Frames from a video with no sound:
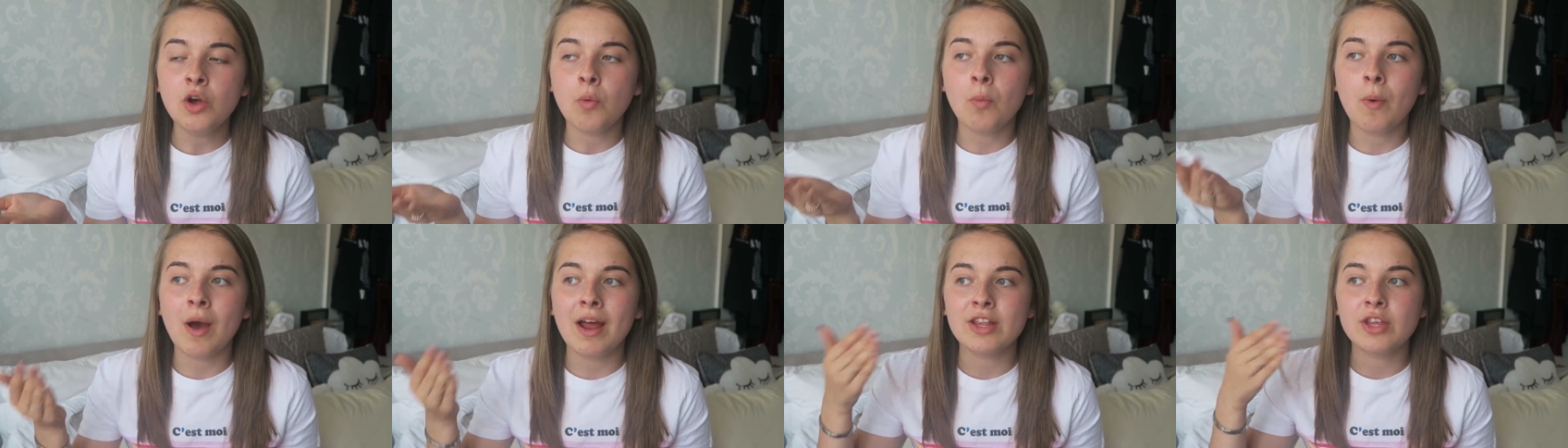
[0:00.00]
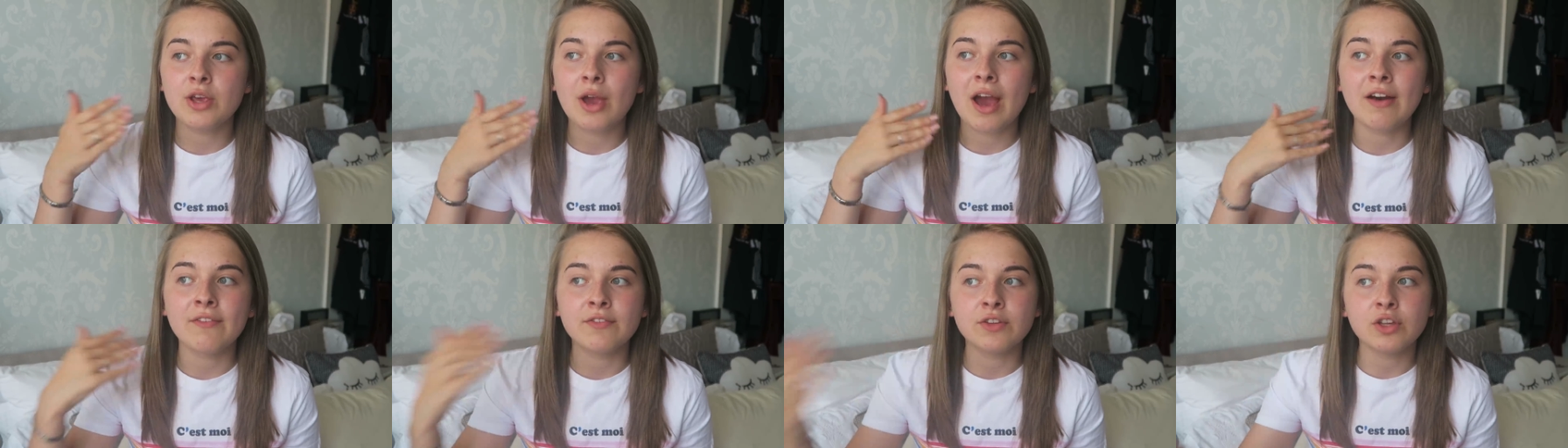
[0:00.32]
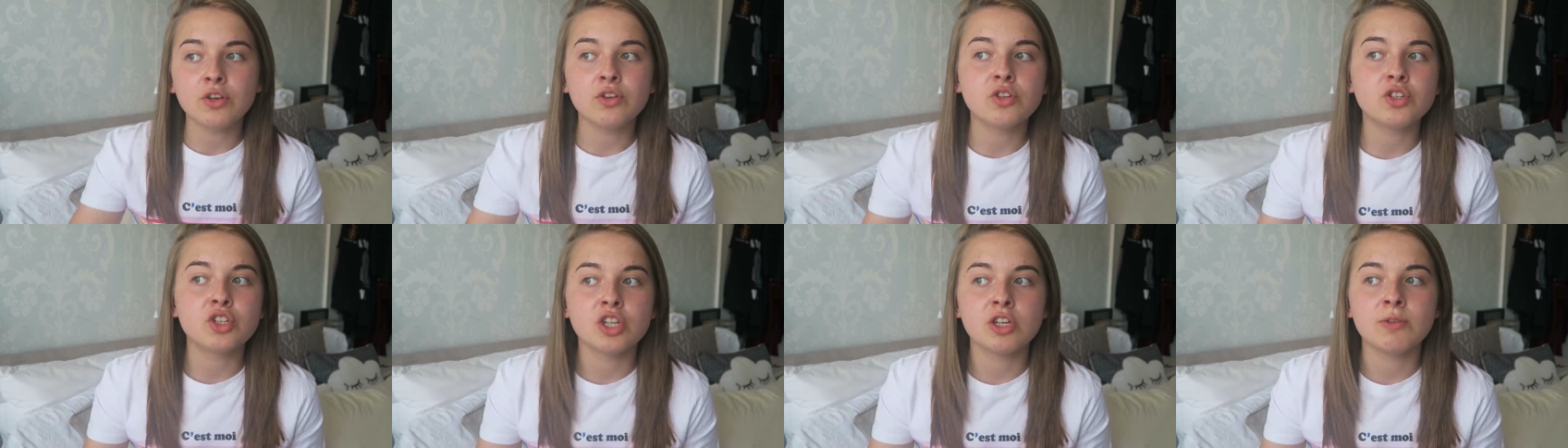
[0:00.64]
when you have
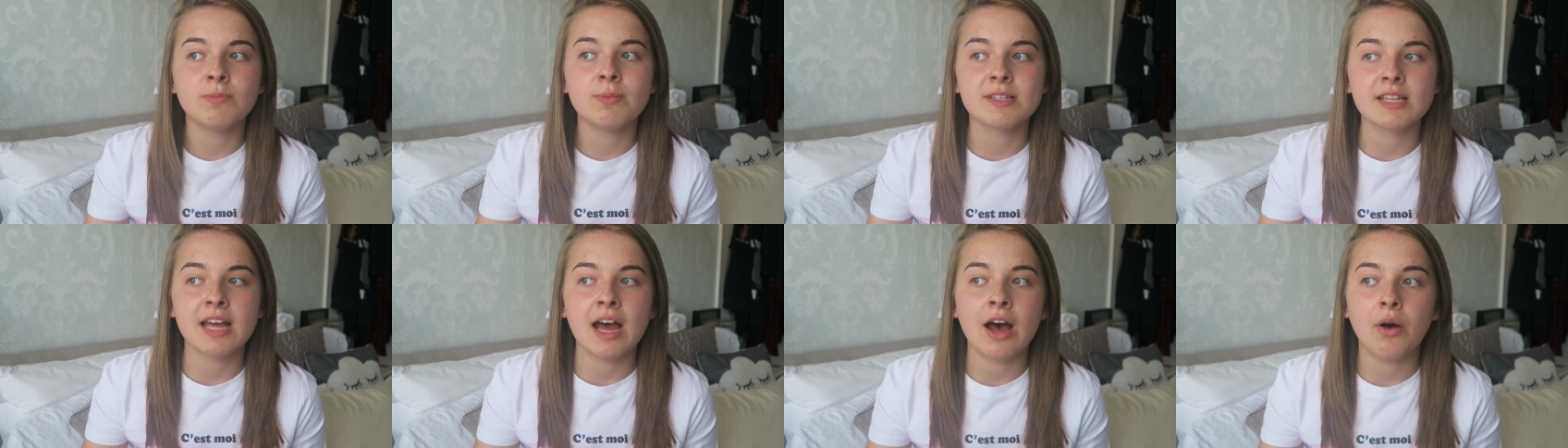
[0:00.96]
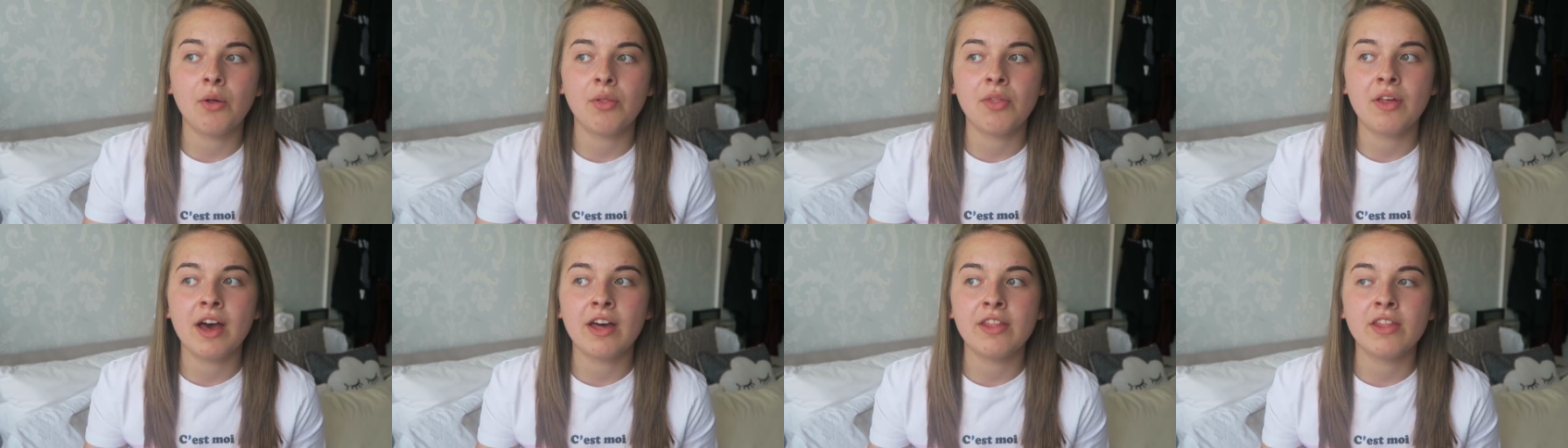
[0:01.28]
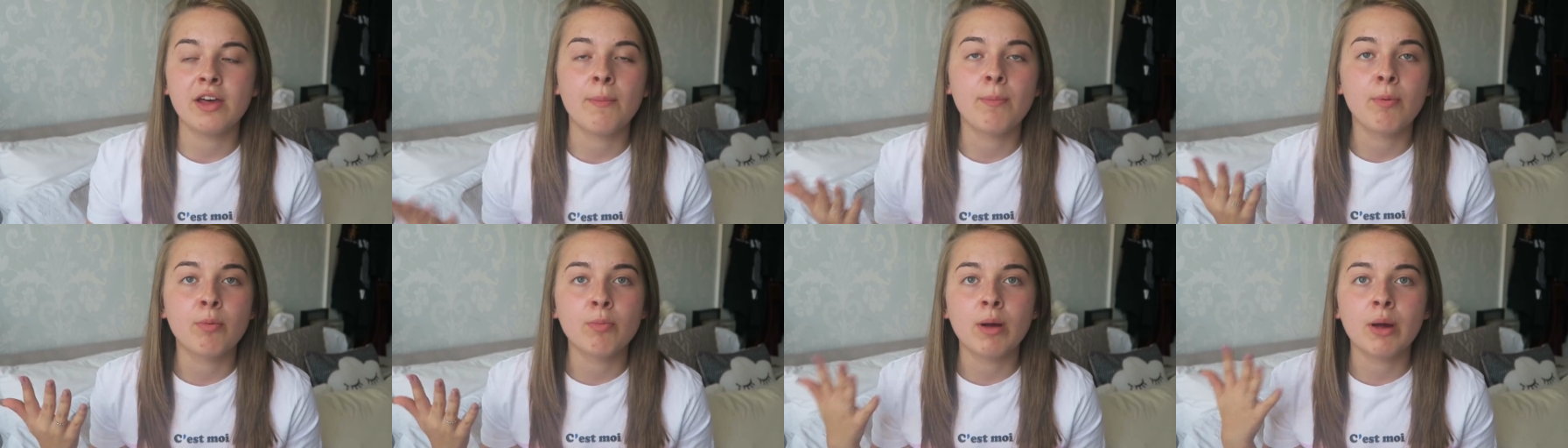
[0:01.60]
YouTubers out there
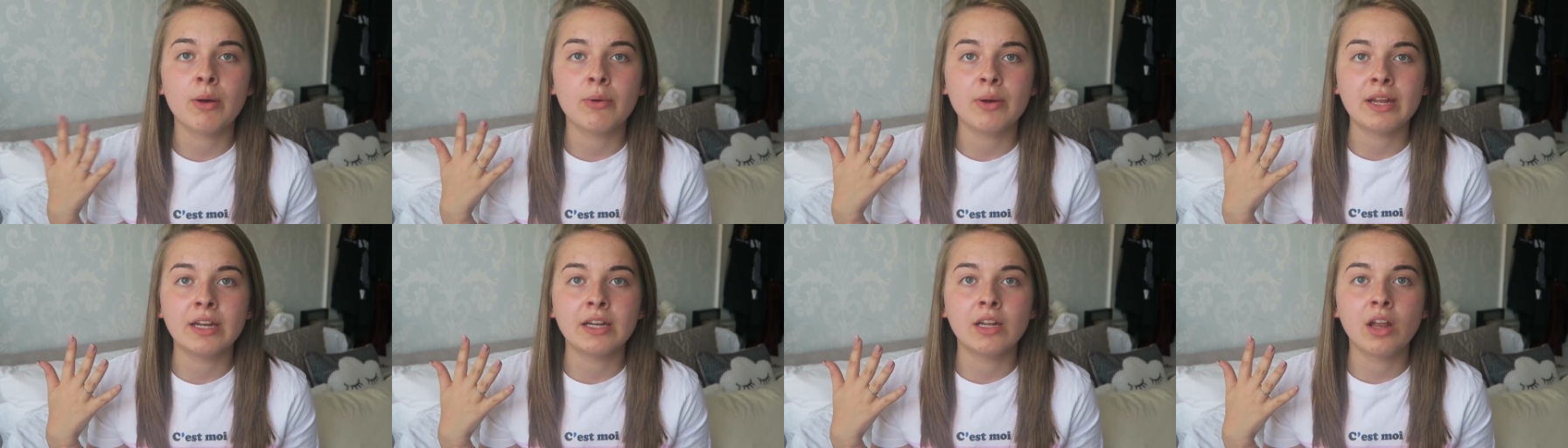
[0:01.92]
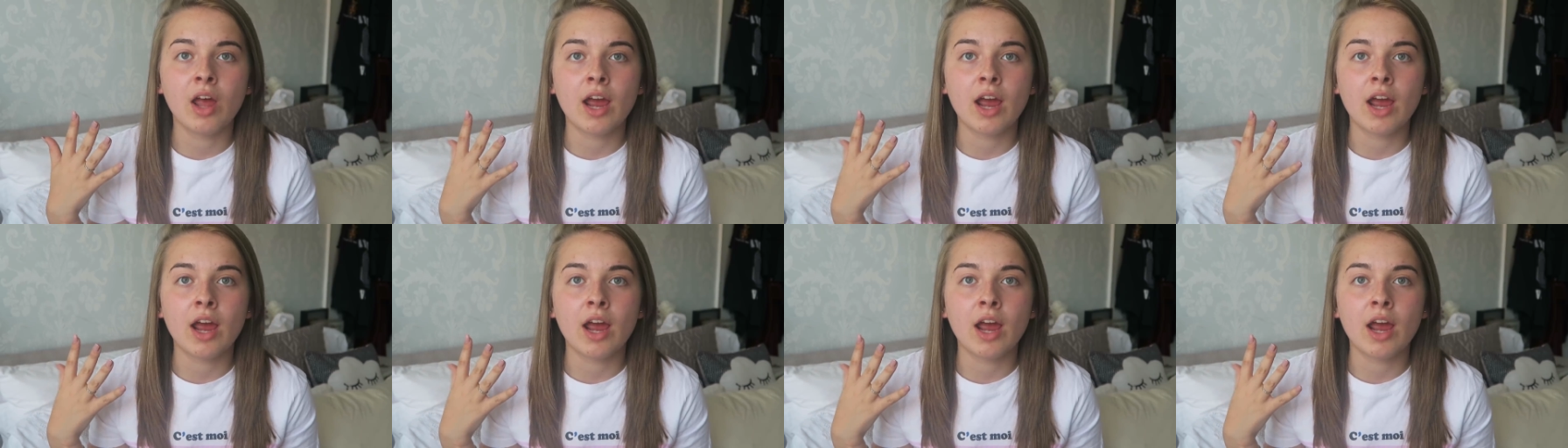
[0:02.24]
that are promoting